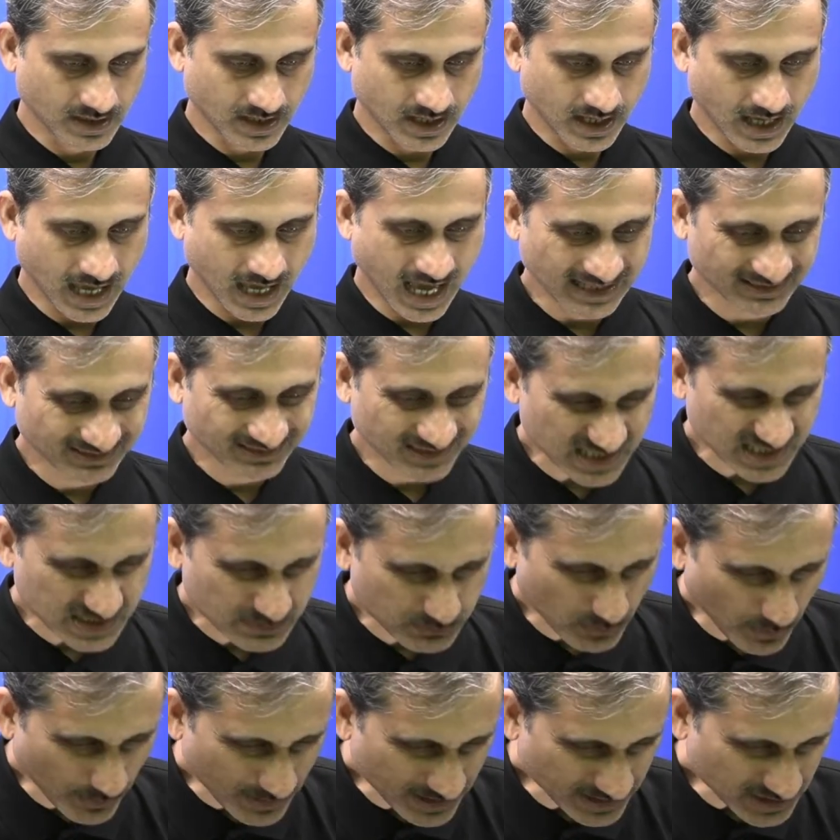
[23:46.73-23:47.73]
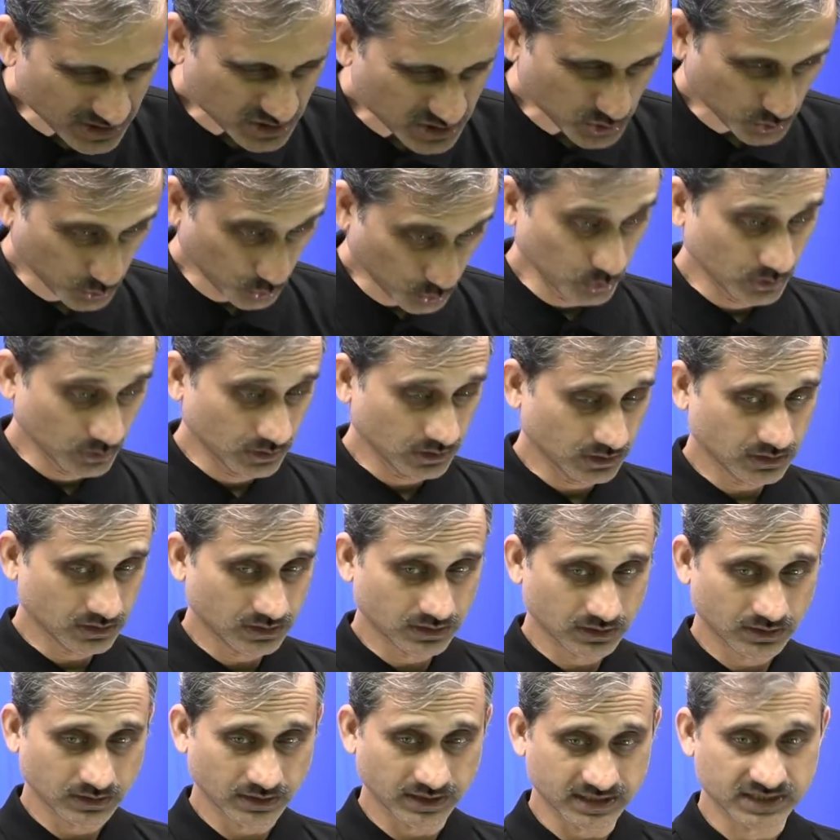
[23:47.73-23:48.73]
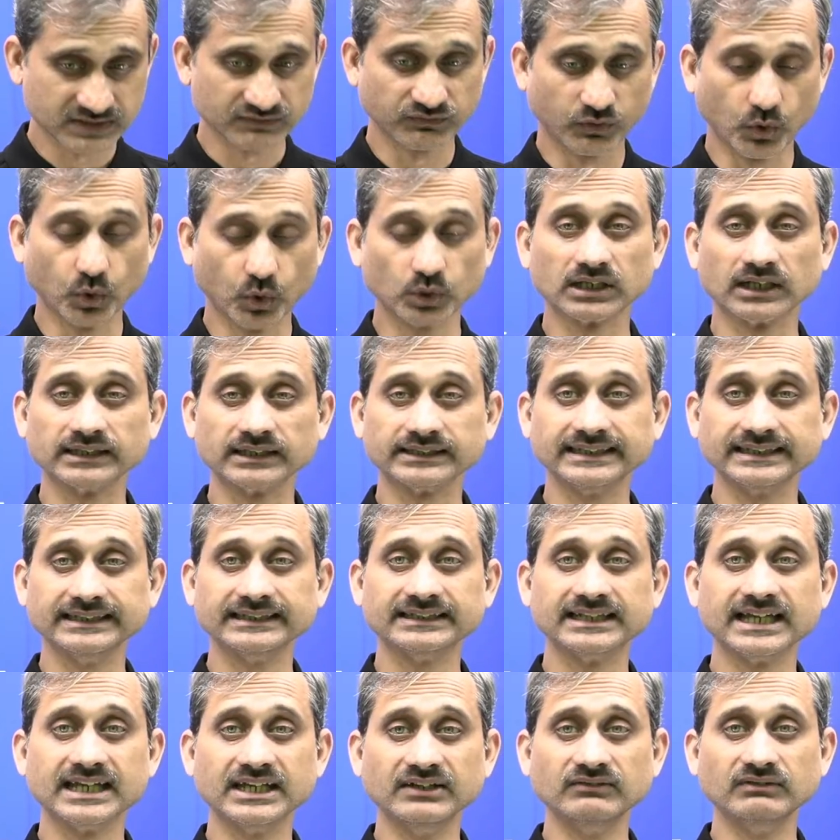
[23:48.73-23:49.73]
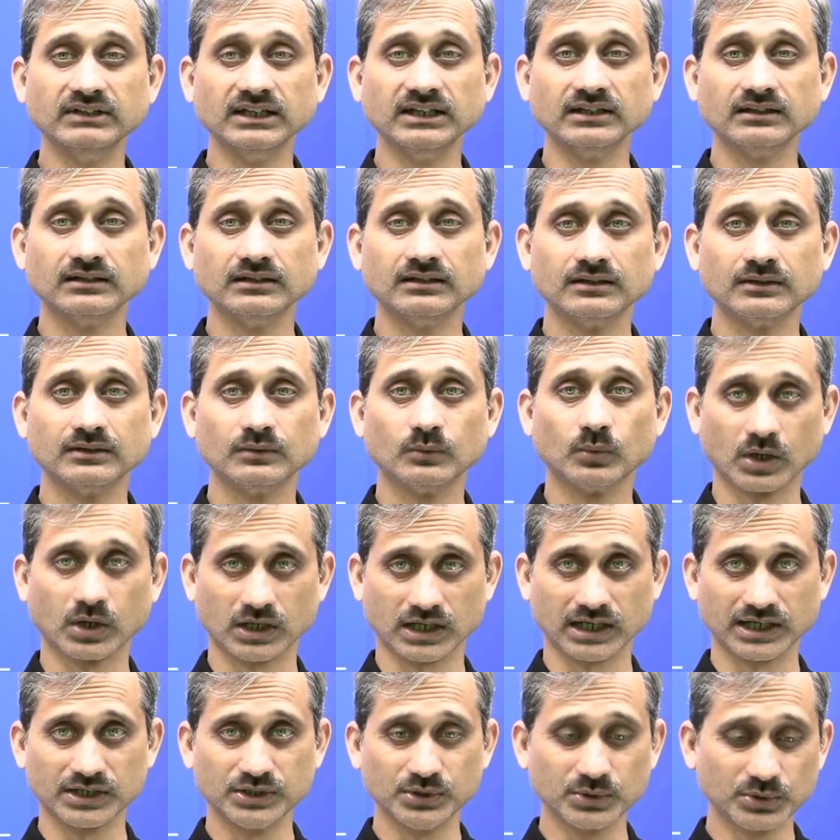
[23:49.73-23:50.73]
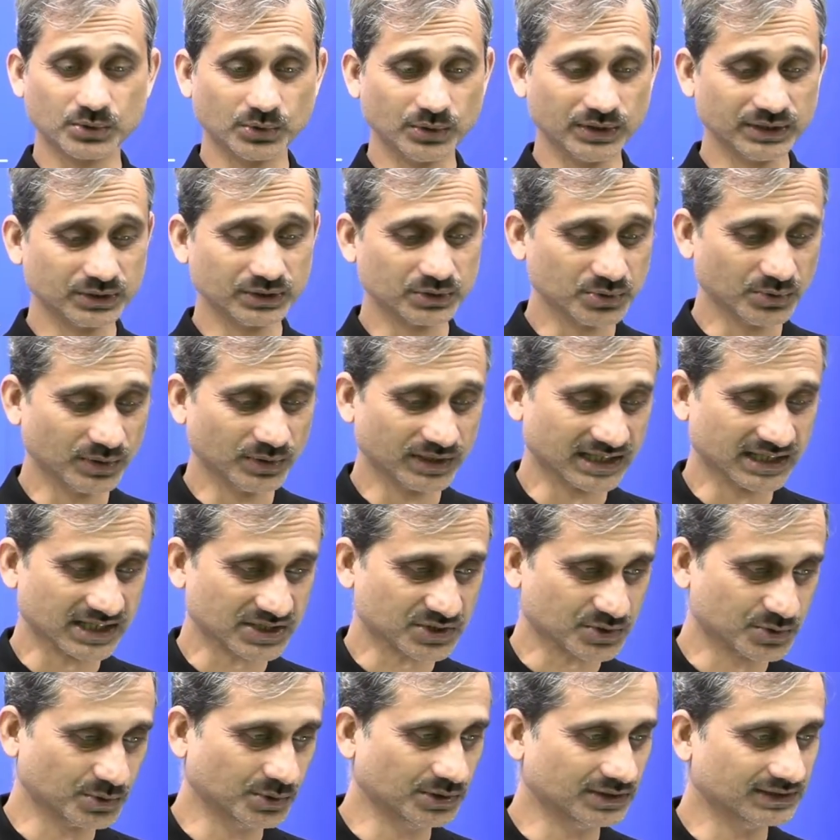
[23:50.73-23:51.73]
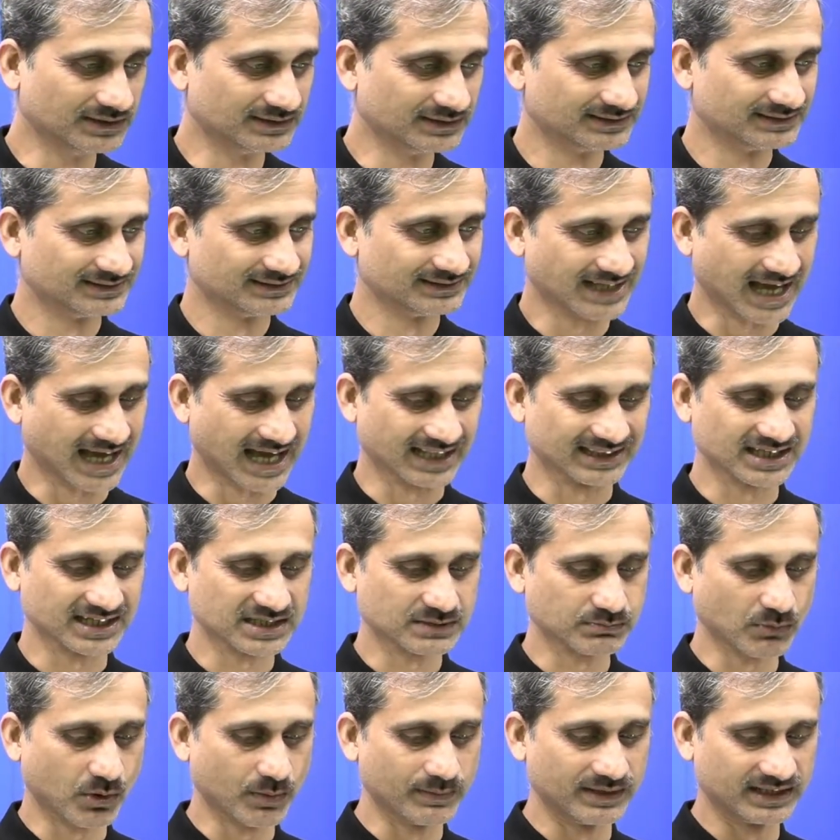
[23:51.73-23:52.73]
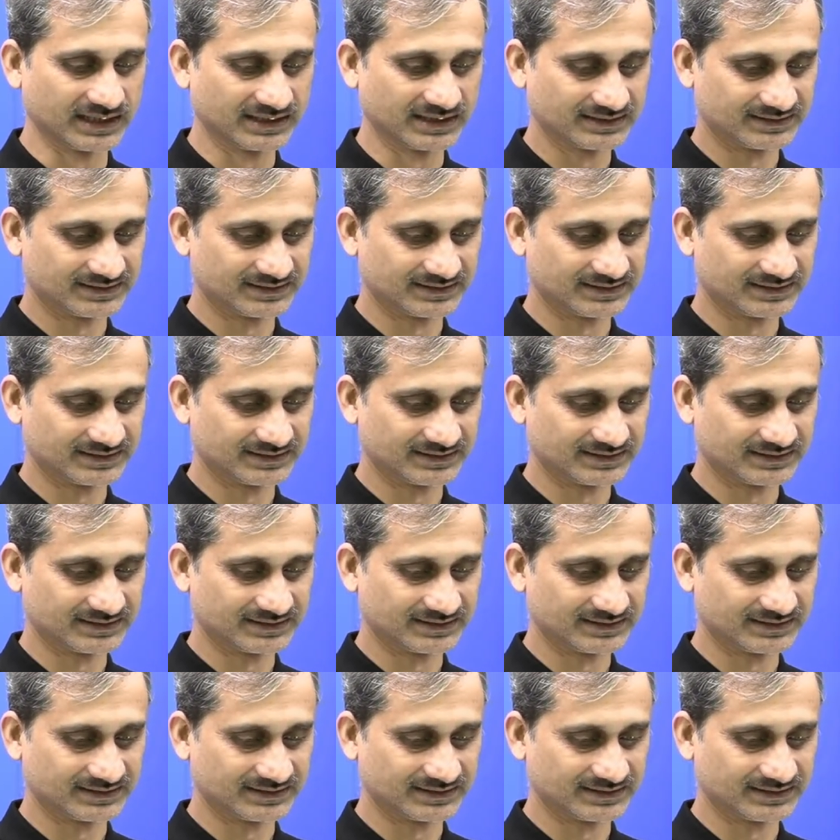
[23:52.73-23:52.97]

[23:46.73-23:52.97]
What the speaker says: At this moment, school, it's 4:30 in the evening. What are you going to do in the school at this moment?